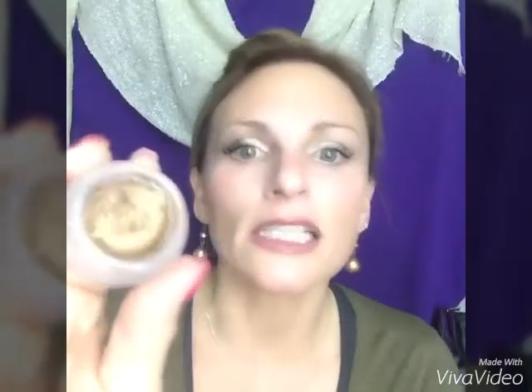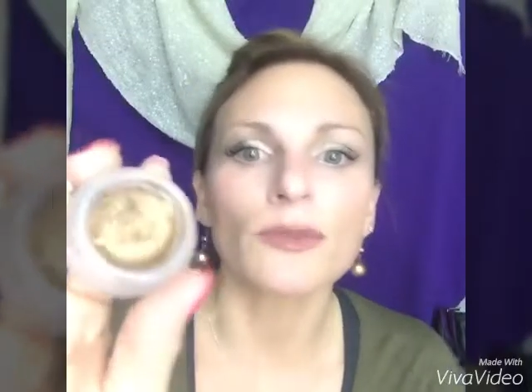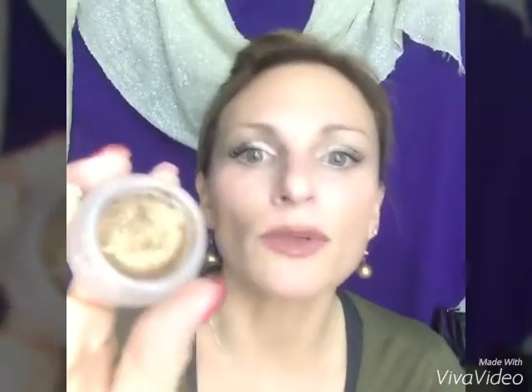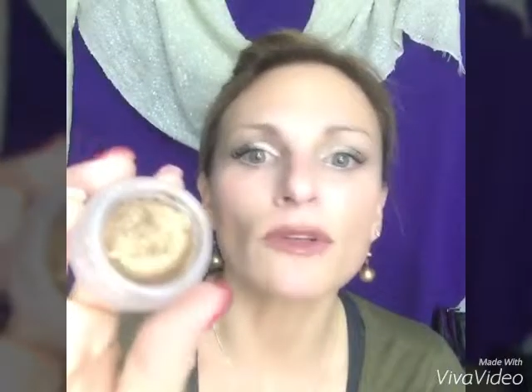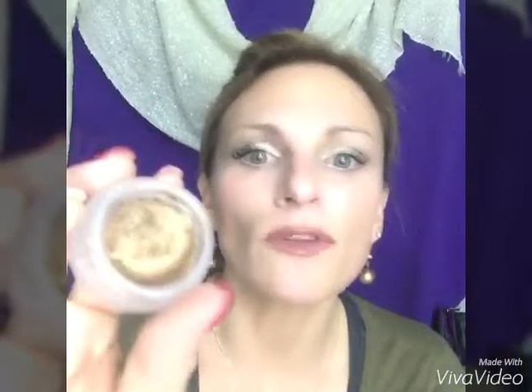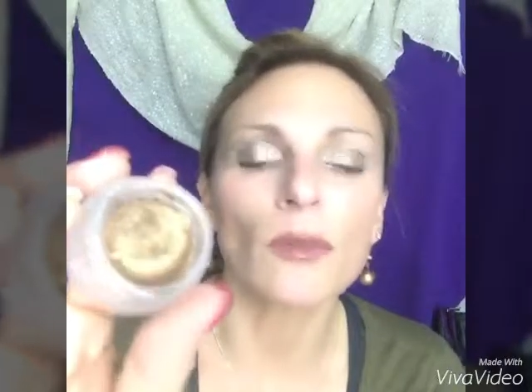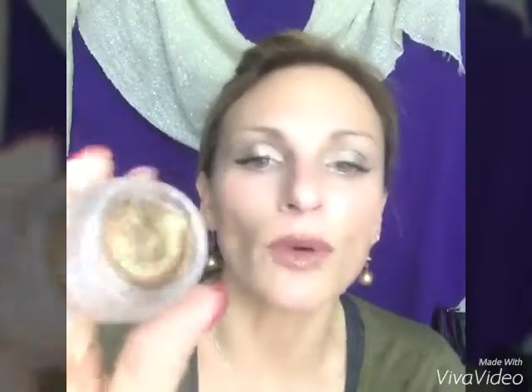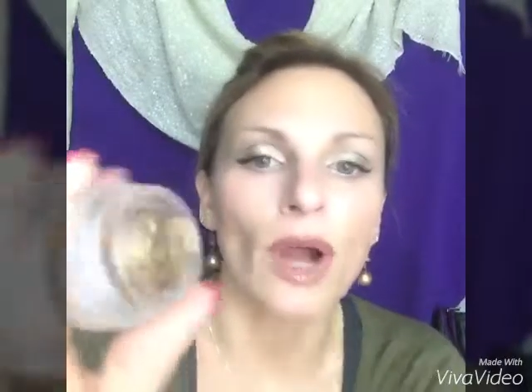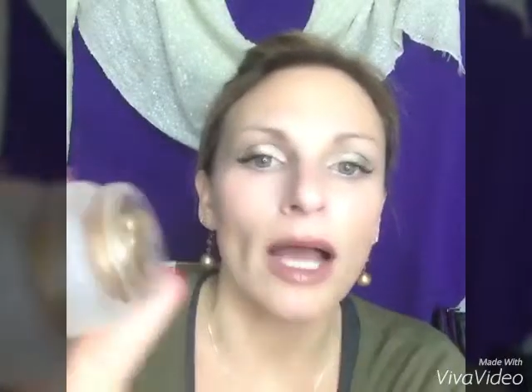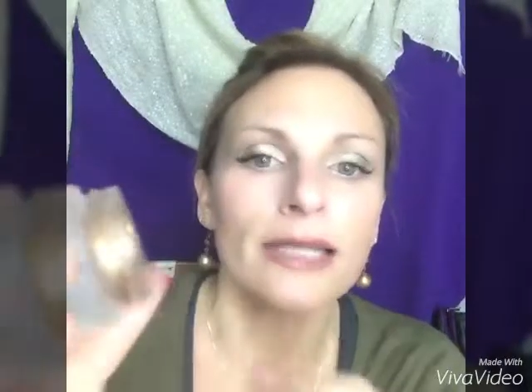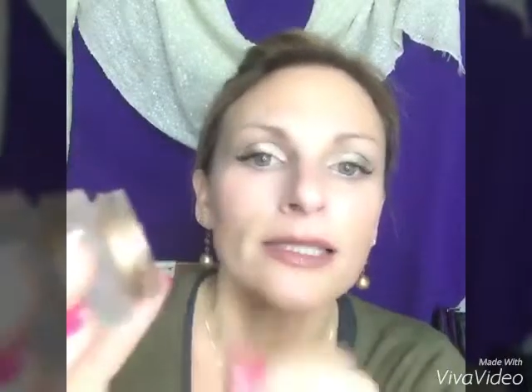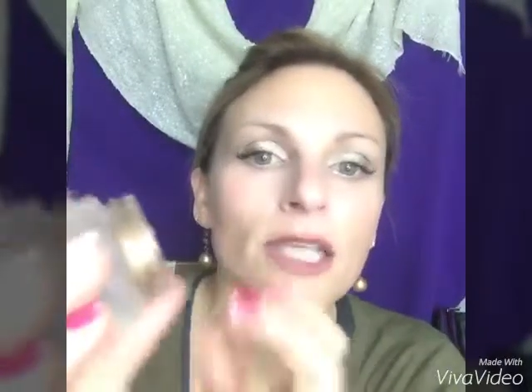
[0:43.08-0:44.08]
It's like this
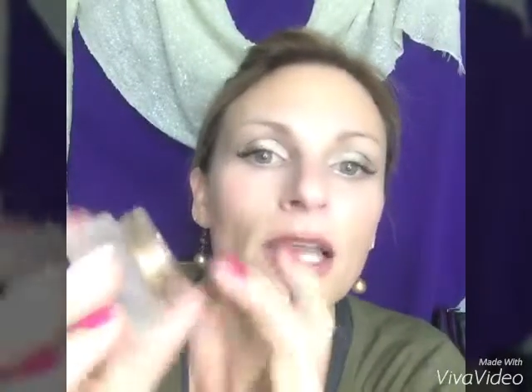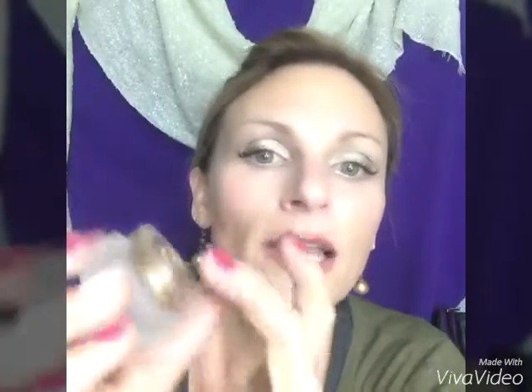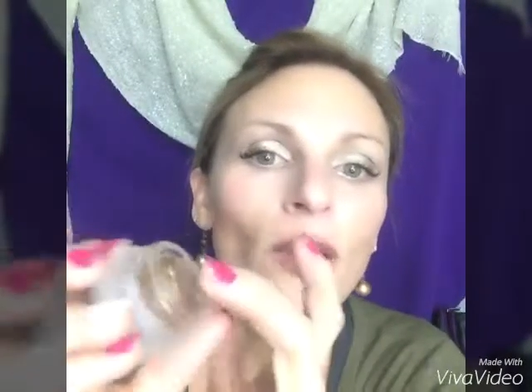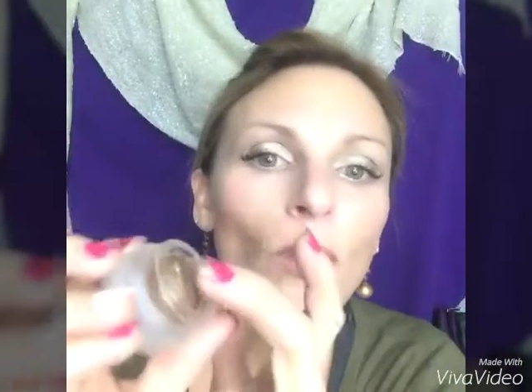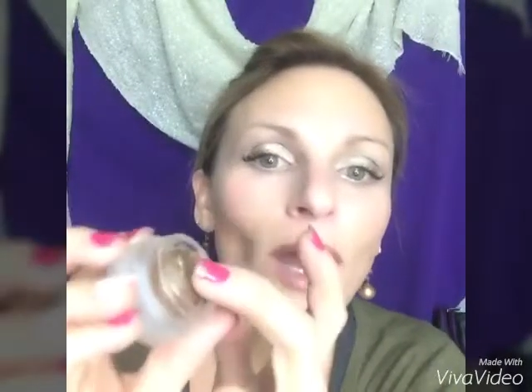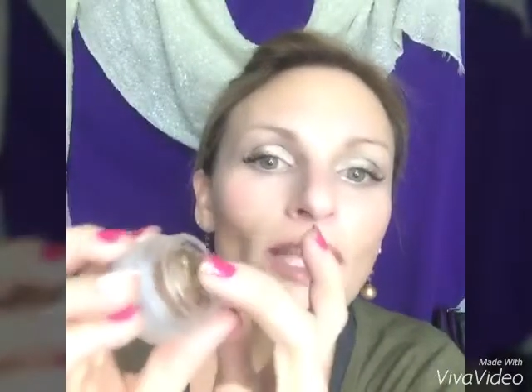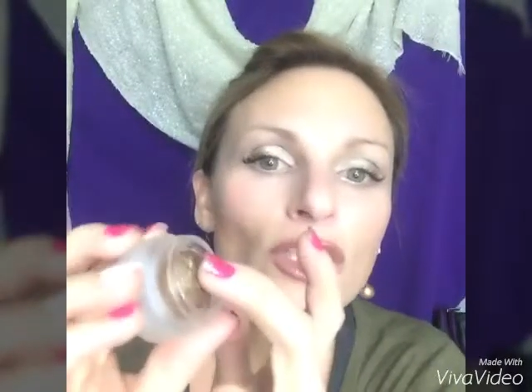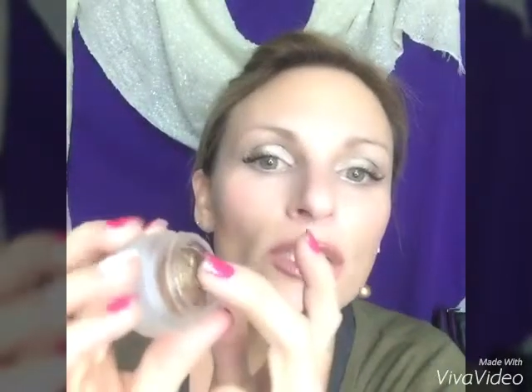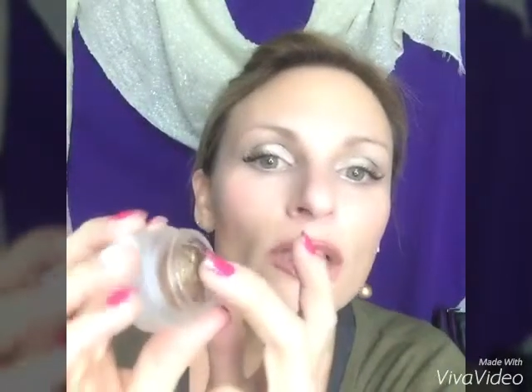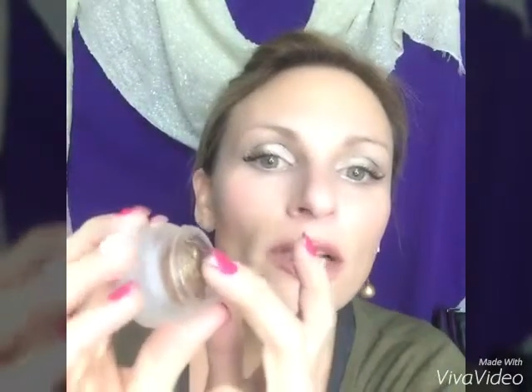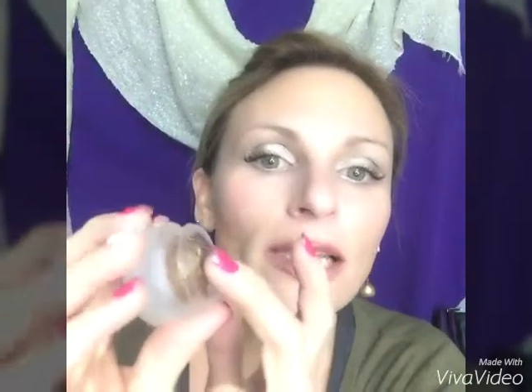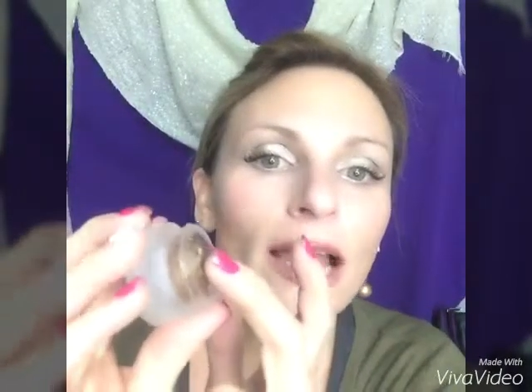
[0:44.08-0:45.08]
beautiful bronze.
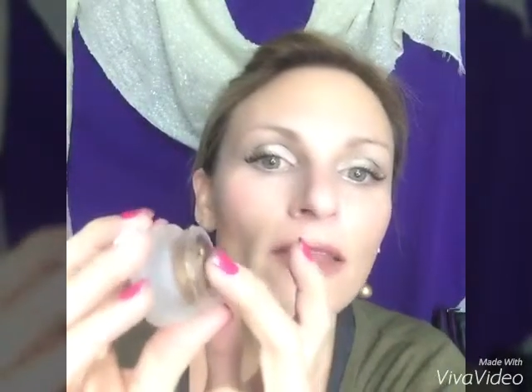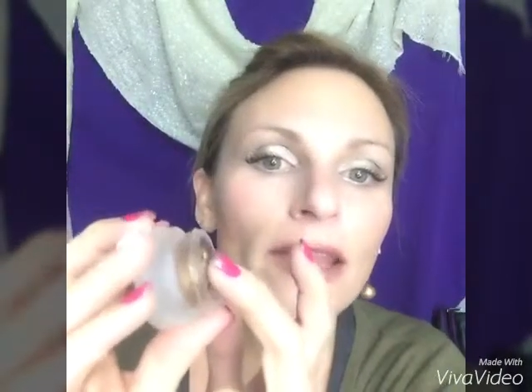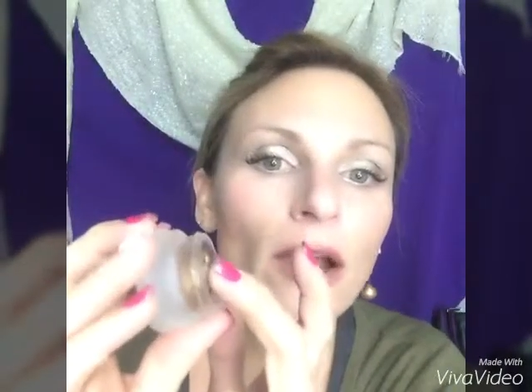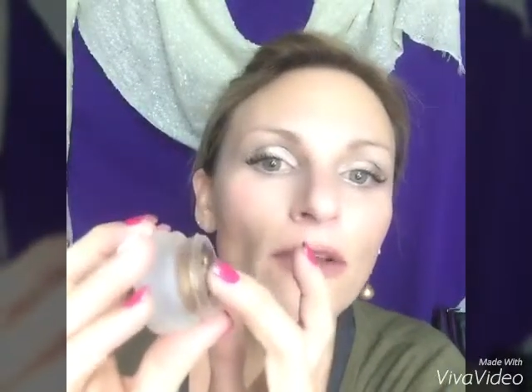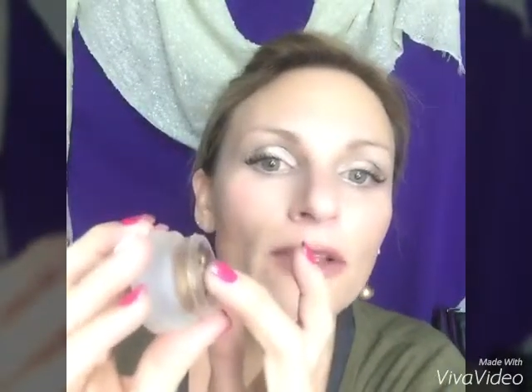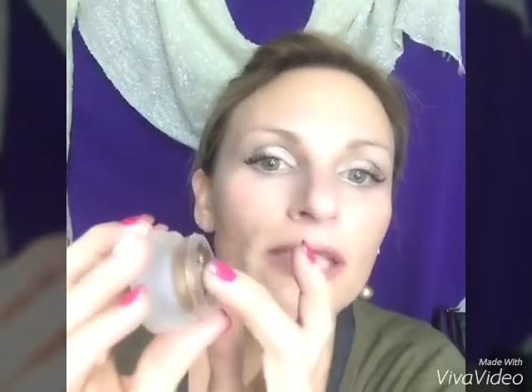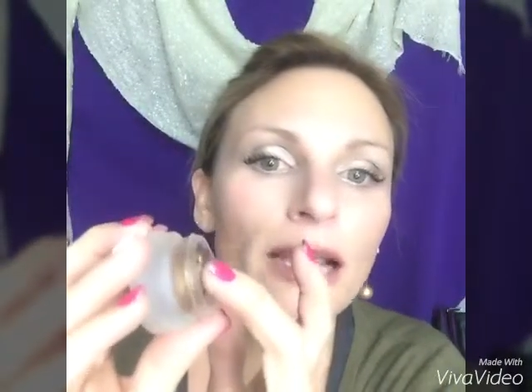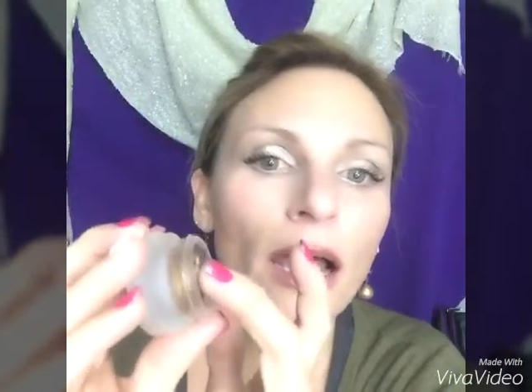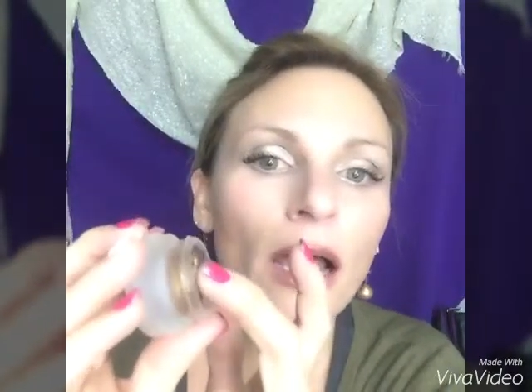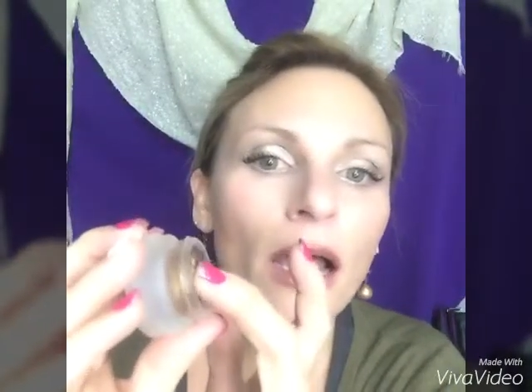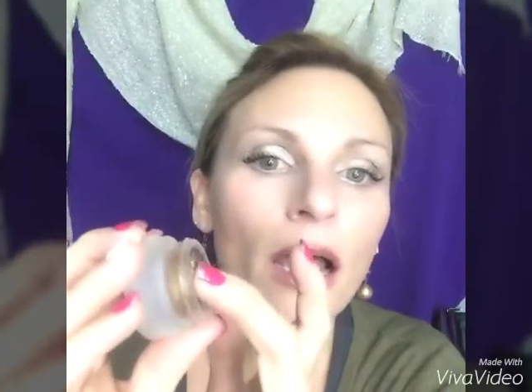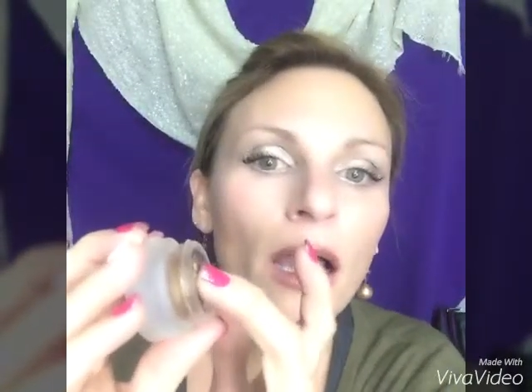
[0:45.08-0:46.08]
Watch, look at how they are.
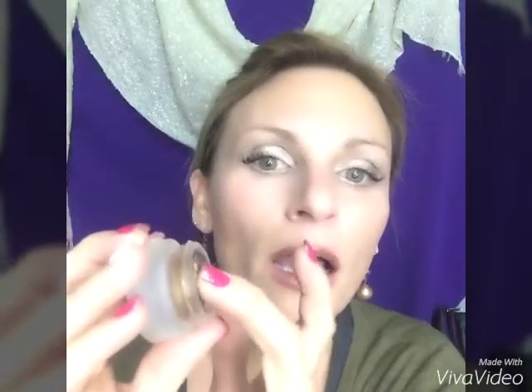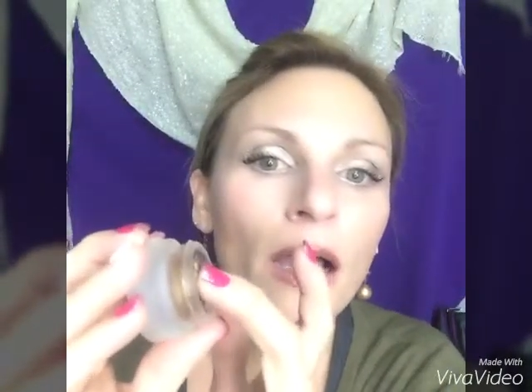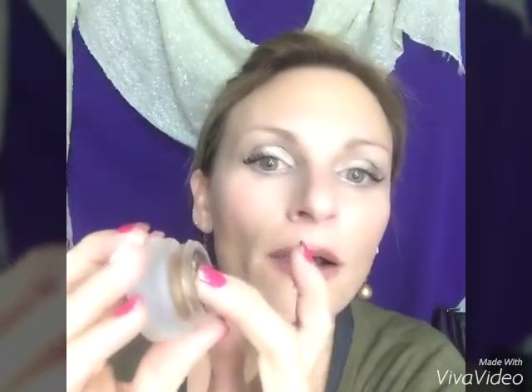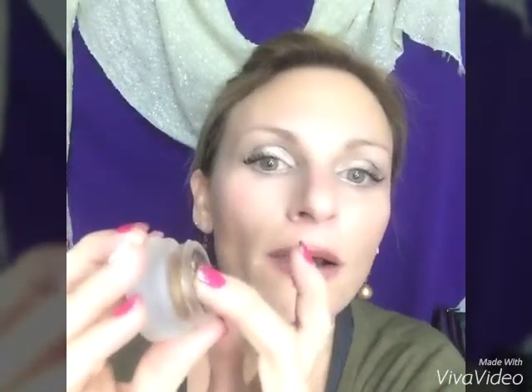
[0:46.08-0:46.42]
There's like a...